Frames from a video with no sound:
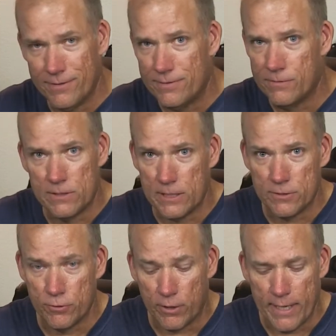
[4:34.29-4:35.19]
It
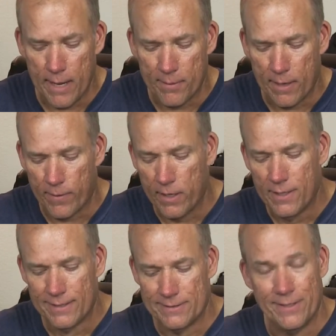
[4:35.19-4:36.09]
doesn't really happen that way.
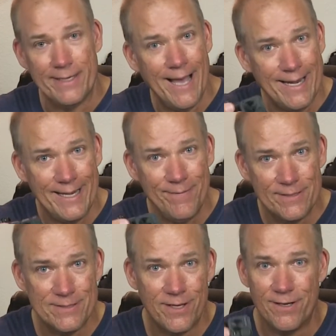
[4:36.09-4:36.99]
So you got to leave
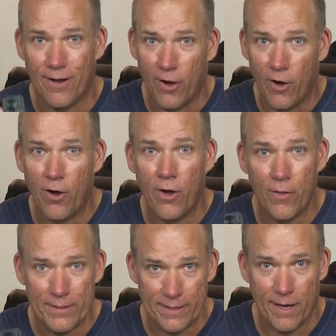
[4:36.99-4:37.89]
this on all
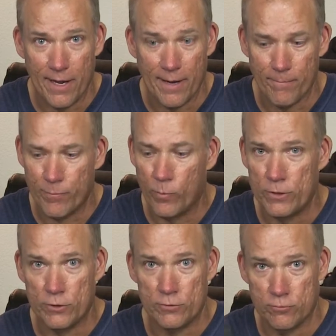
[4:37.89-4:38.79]
the time,
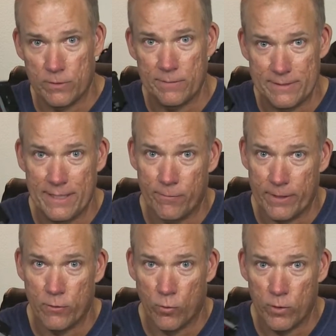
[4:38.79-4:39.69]
which is what I'm saying. It
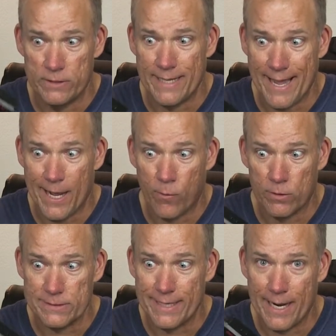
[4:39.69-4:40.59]
records
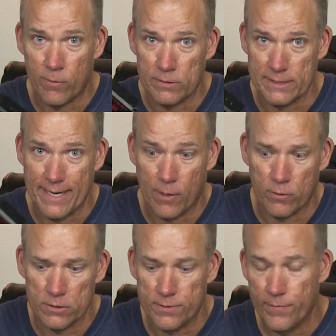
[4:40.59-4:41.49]
hours and hours and
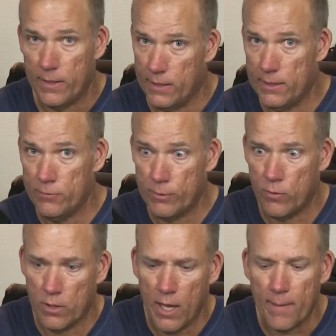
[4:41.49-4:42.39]
hours. And it does
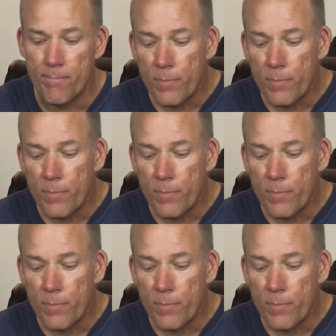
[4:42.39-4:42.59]
record a lot.